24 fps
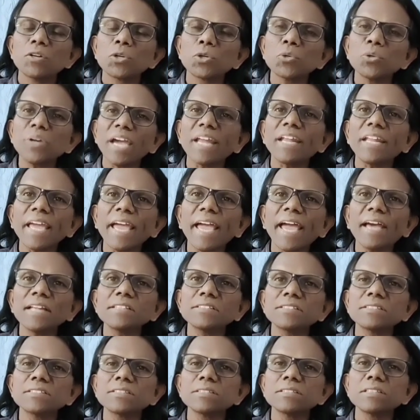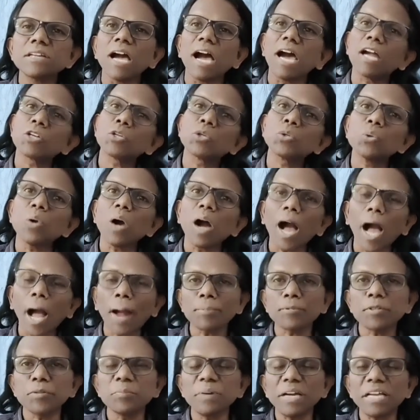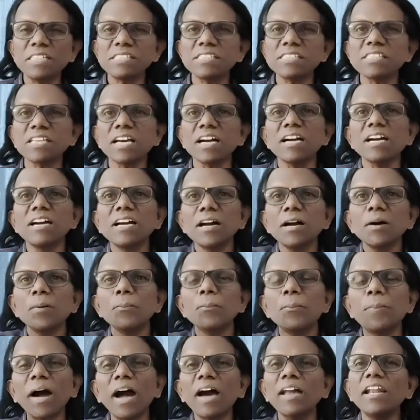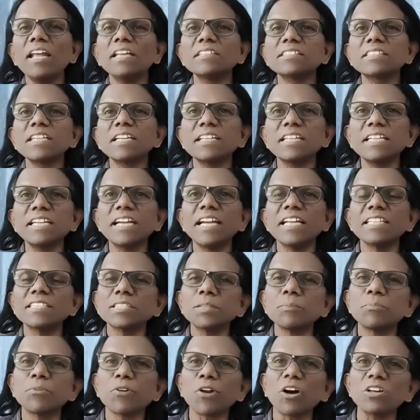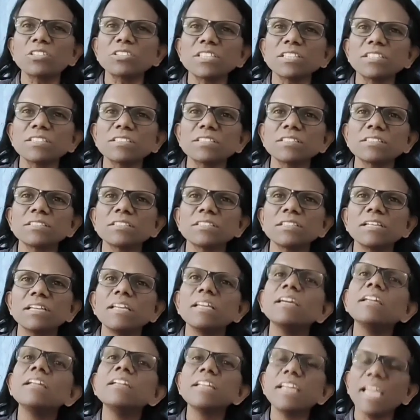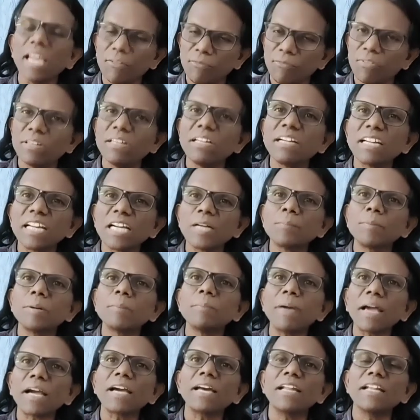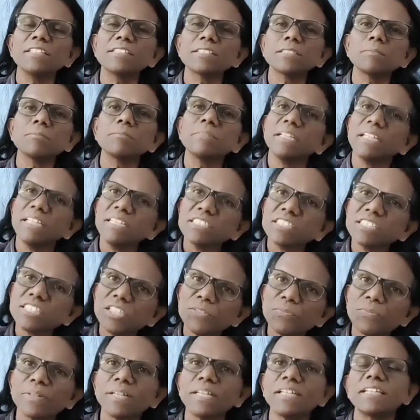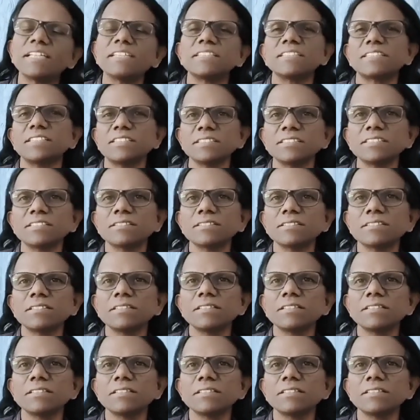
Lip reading: to enhance or to optimize the biological degradation process in effluent treatment mechanism in seafood industries.